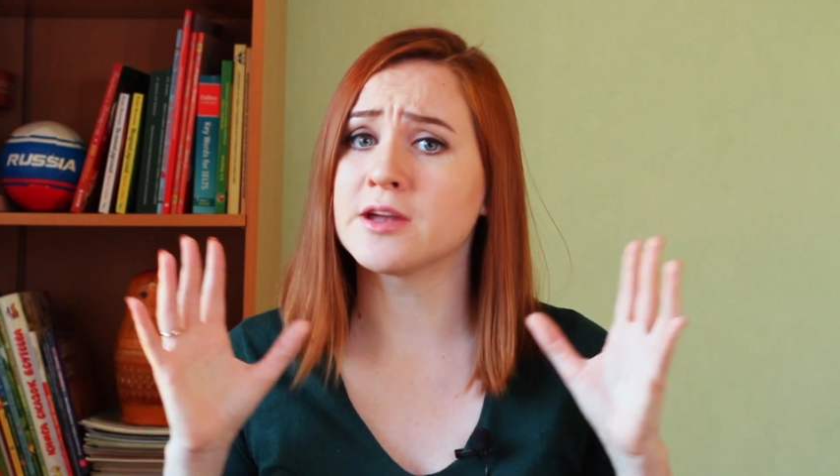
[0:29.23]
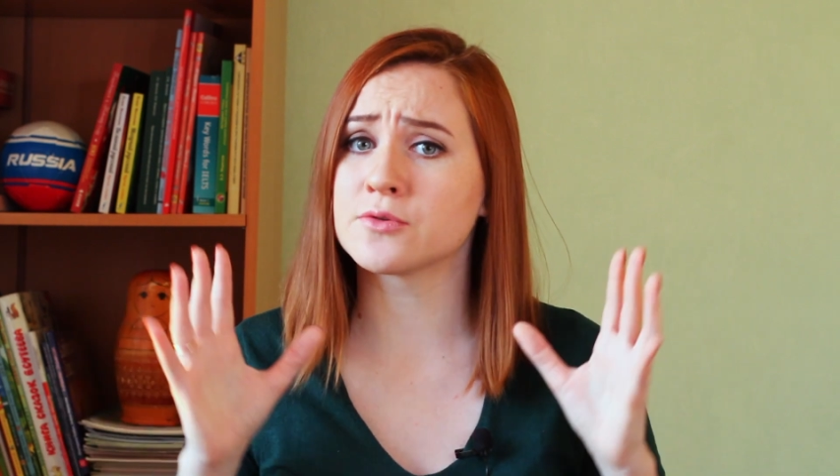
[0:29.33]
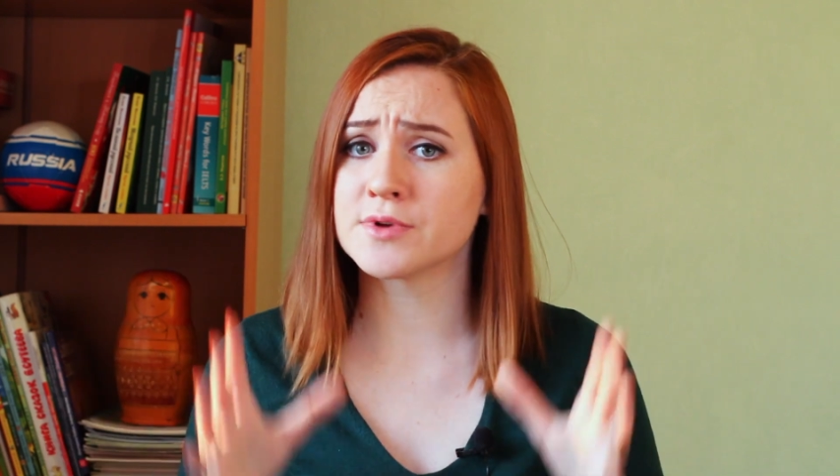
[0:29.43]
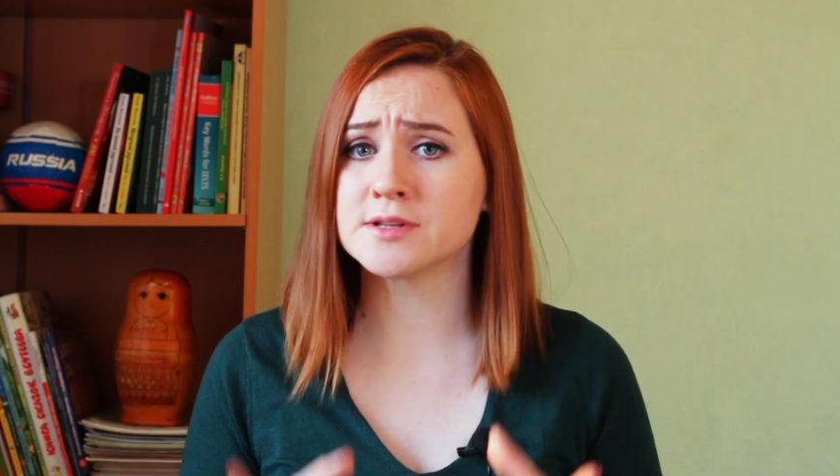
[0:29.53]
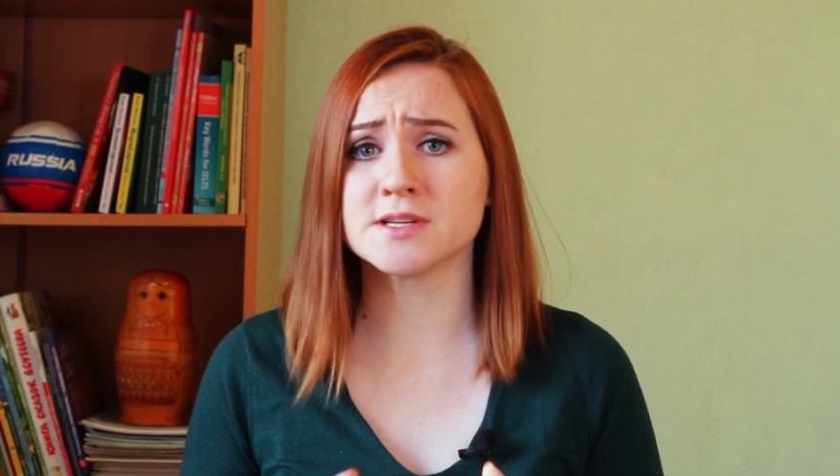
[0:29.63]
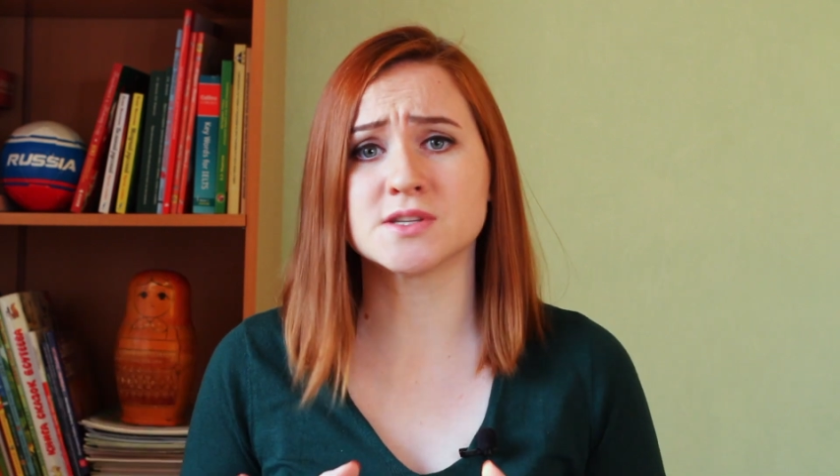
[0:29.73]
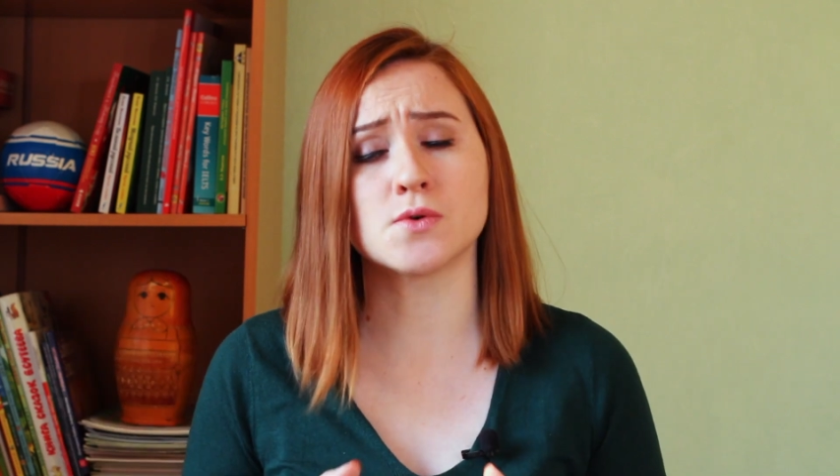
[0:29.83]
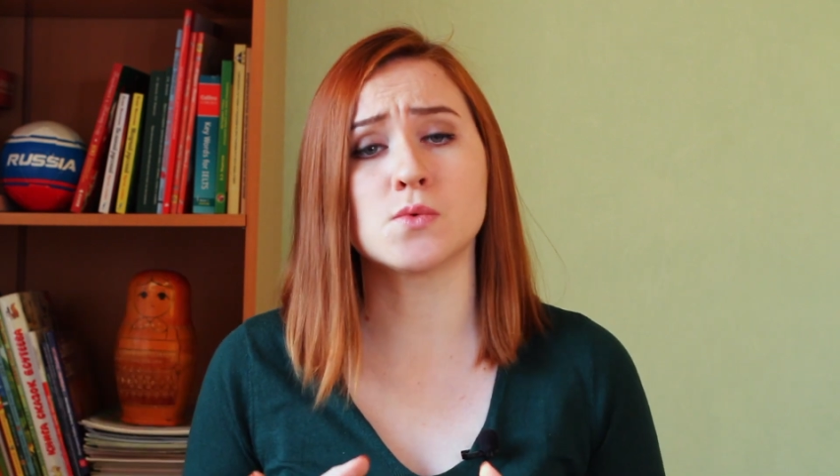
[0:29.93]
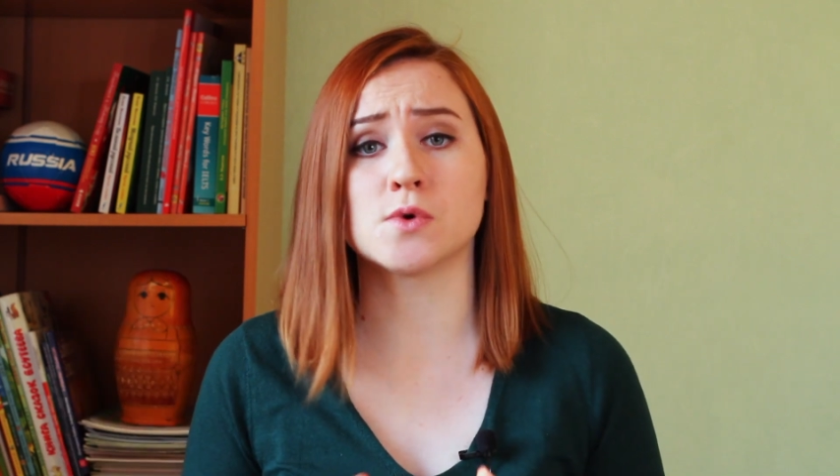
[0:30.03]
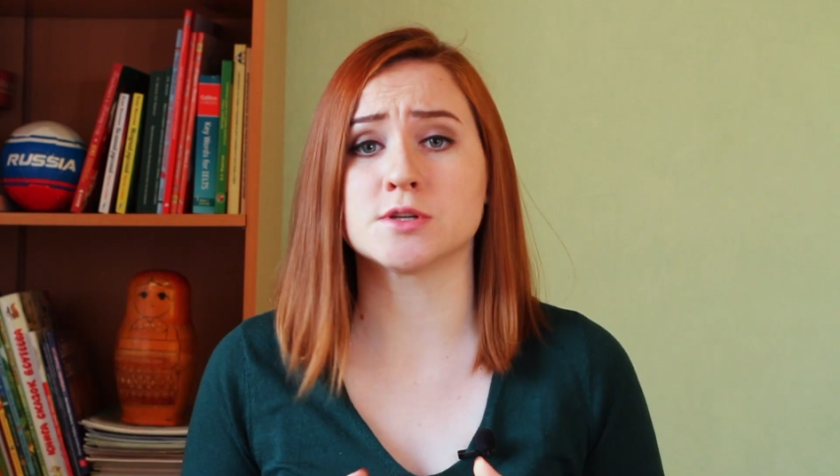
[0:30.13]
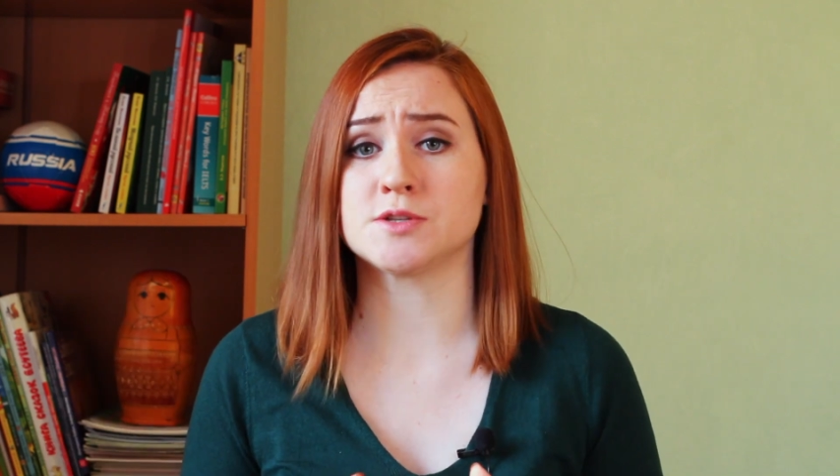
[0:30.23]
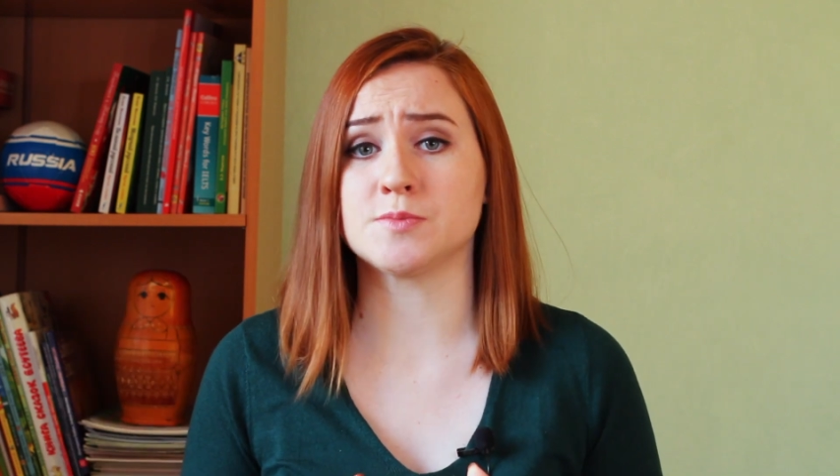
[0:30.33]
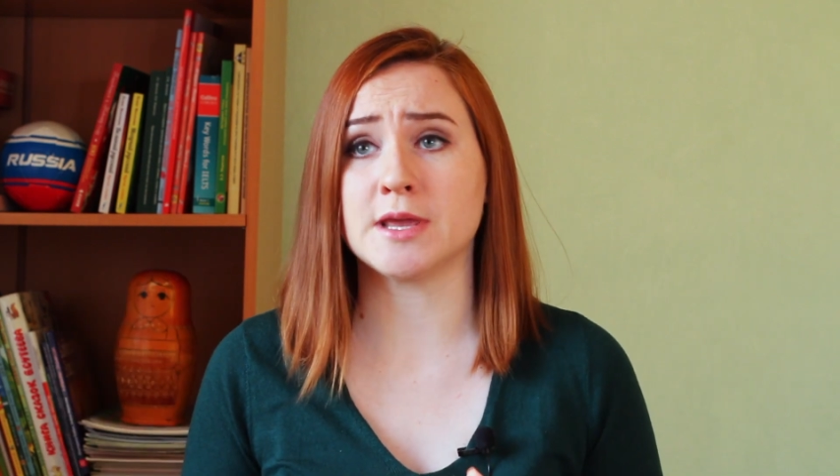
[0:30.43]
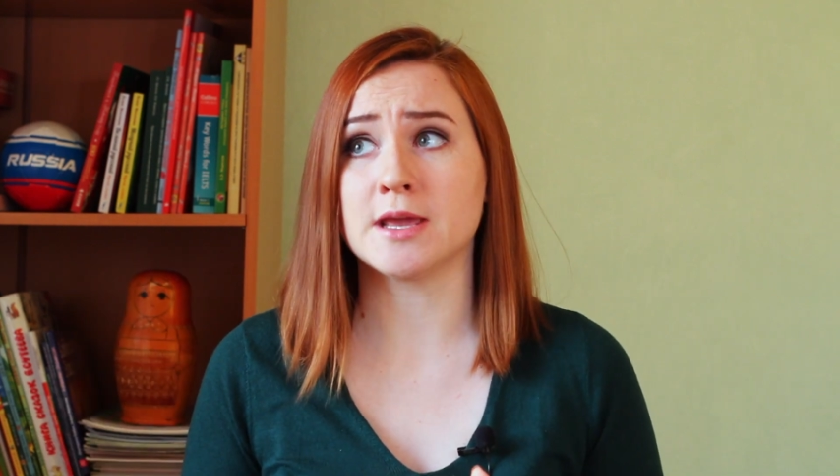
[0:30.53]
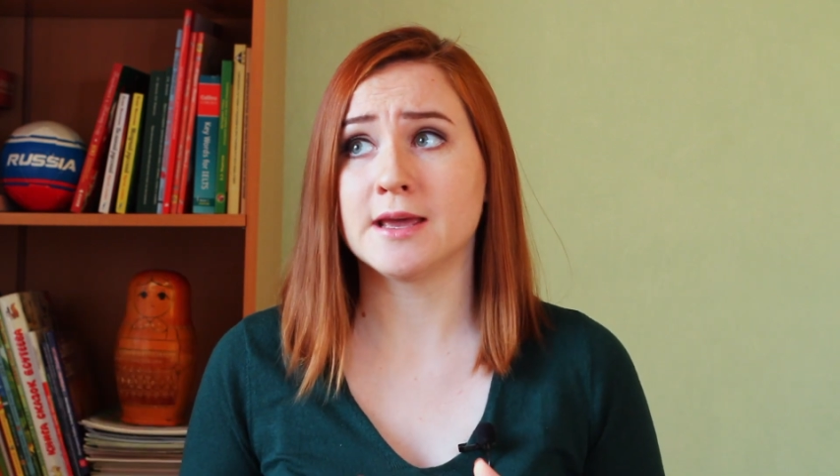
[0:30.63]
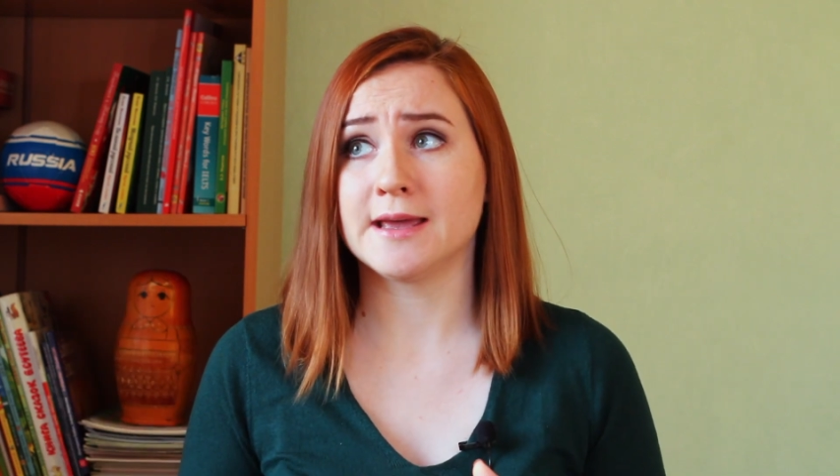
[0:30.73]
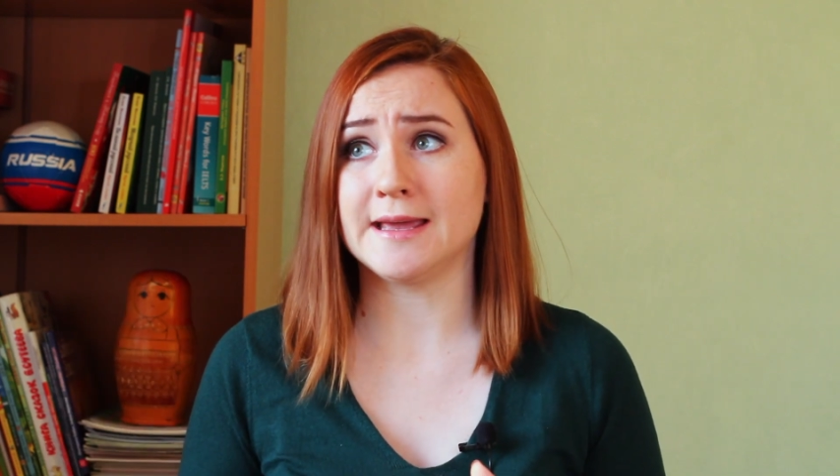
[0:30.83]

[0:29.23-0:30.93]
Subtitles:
I really don't want to be